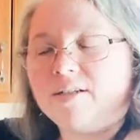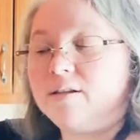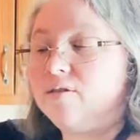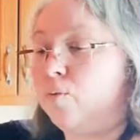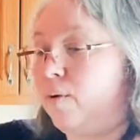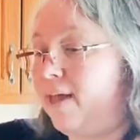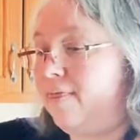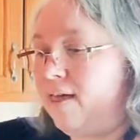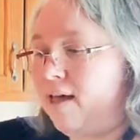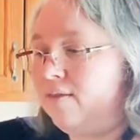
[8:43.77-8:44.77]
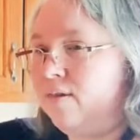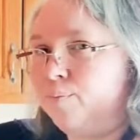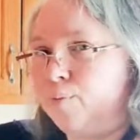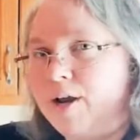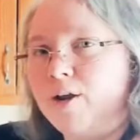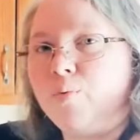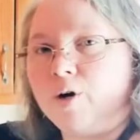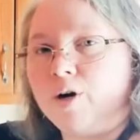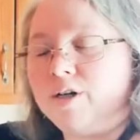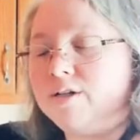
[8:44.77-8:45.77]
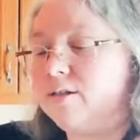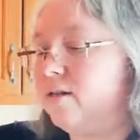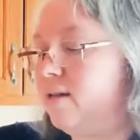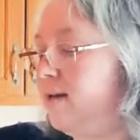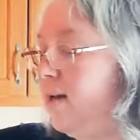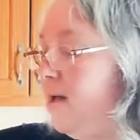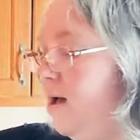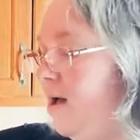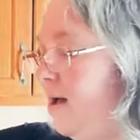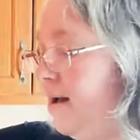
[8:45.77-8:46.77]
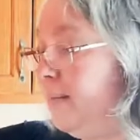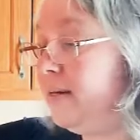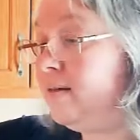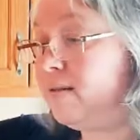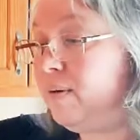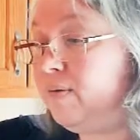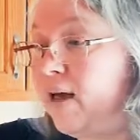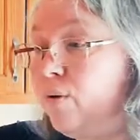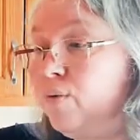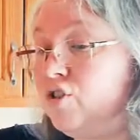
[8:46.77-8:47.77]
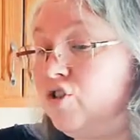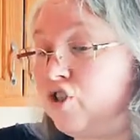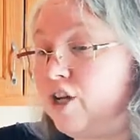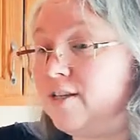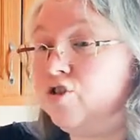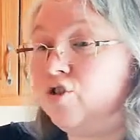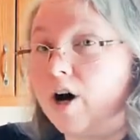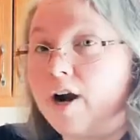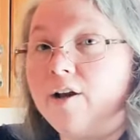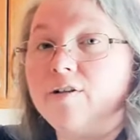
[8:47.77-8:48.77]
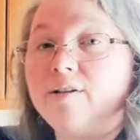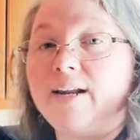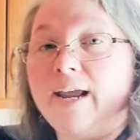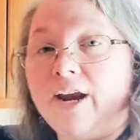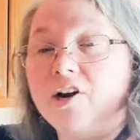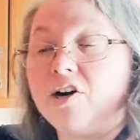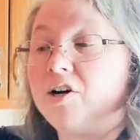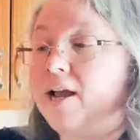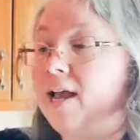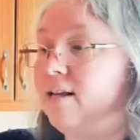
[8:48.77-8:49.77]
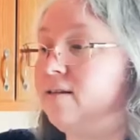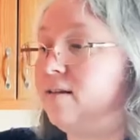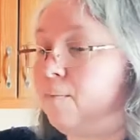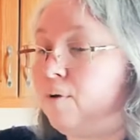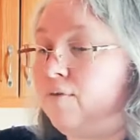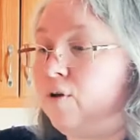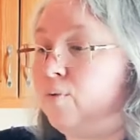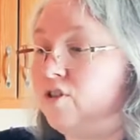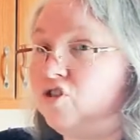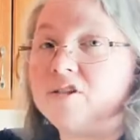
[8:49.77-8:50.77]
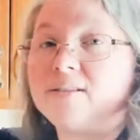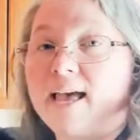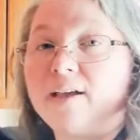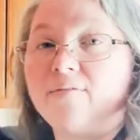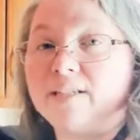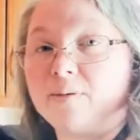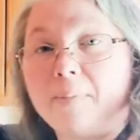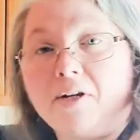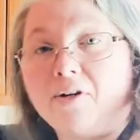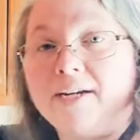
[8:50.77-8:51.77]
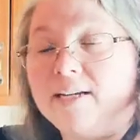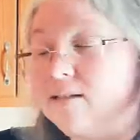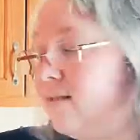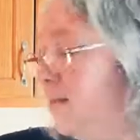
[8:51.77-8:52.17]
the way that the bread worked, and some of that was just trial and error, and some of it was just lack of experience.